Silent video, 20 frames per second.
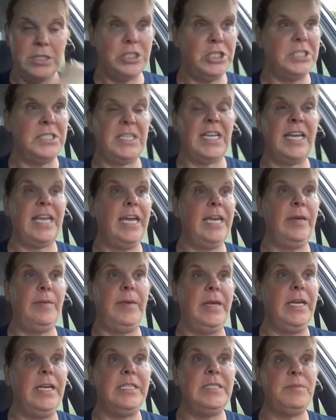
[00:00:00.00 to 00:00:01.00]
She's like,
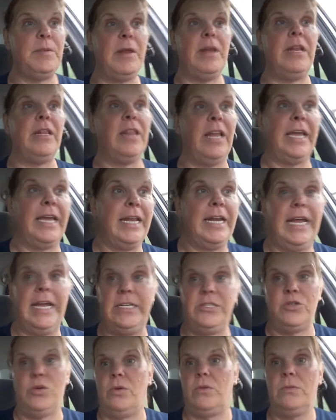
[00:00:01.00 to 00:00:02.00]
"Amy, he's been like an
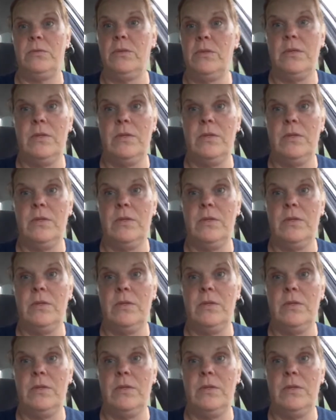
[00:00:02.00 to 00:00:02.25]
angel."